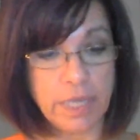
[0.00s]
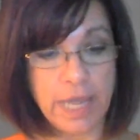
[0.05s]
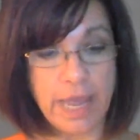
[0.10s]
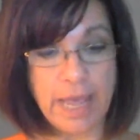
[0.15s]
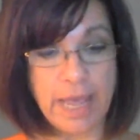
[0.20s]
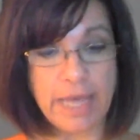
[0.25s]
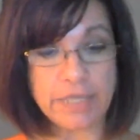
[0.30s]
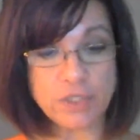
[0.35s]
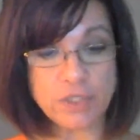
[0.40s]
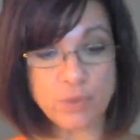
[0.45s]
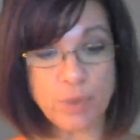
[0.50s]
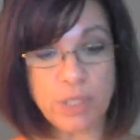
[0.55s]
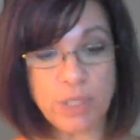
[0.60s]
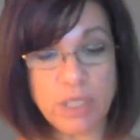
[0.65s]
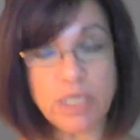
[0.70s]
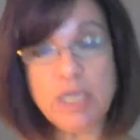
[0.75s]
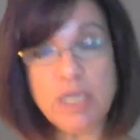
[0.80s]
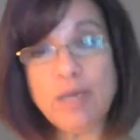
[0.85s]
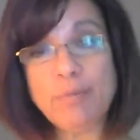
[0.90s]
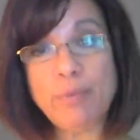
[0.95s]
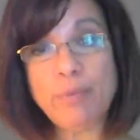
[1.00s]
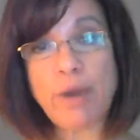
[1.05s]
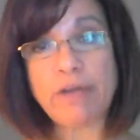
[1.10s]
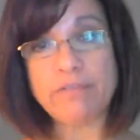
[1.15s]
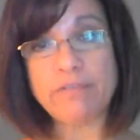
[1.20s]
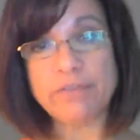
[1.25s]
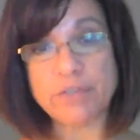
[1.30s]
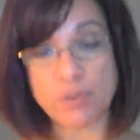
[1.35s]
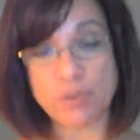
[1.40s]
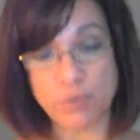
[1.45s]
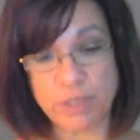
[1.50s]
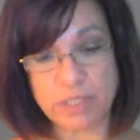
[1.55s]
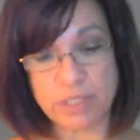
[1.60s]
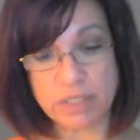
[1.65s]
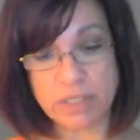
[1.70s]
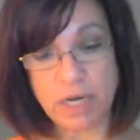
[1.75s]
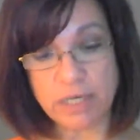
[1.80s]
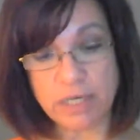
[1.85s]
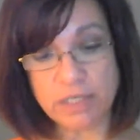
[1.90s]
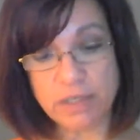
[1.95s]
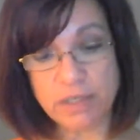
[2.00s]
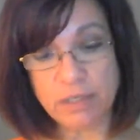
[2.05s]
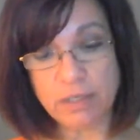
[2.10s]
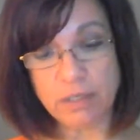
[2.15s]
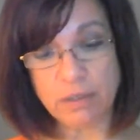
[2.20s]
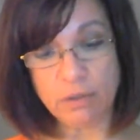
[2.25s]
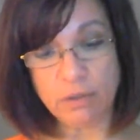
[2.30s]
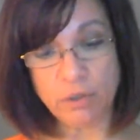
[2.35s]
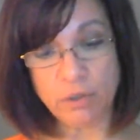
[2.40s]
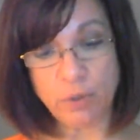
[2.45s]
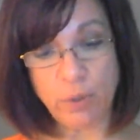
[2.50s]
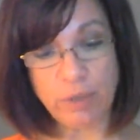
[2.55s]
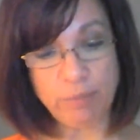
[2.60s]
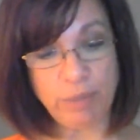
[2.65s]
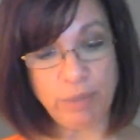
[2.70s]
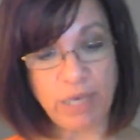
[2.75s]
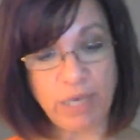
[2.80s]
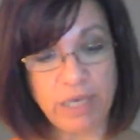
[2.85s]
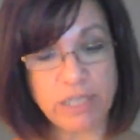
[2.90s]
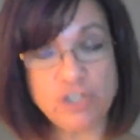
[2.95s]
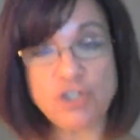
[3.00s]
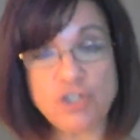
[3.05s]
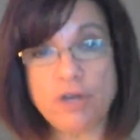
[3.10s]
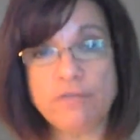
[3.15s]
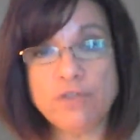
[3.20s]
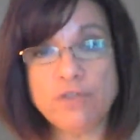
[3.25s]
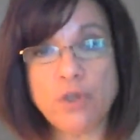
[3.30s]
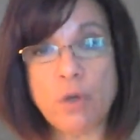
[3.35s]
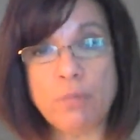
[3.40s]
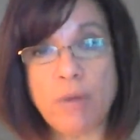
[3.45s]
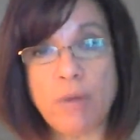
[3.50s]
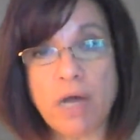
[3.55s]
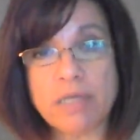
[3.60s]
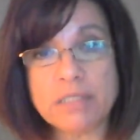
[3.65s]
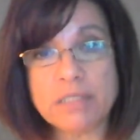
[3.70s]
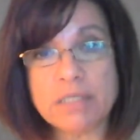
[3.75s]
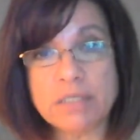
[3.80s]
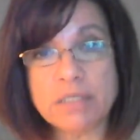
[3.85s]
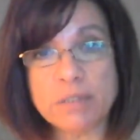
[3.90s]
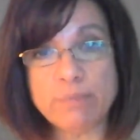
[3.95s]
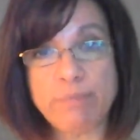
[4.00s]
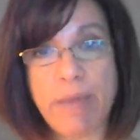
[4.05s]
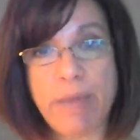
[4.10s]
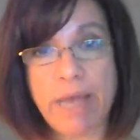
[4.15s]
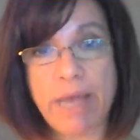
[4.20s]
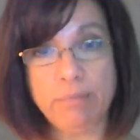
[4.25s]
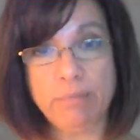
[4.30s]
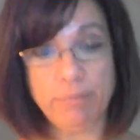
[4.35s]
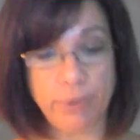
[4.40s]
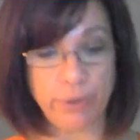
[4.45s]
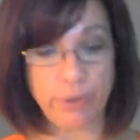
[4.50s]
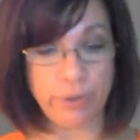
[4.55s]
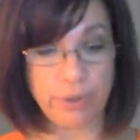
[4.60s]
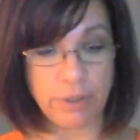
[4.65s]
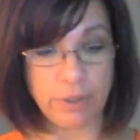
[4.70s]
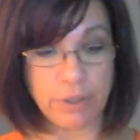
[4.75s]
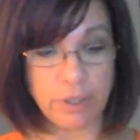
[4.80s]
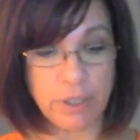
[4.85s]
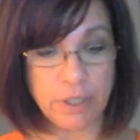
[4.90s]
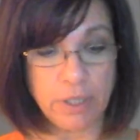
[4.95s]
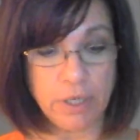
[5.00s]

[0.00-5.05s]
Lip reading: As we eat breakfast, we study the Illinois page of Tomas's map book.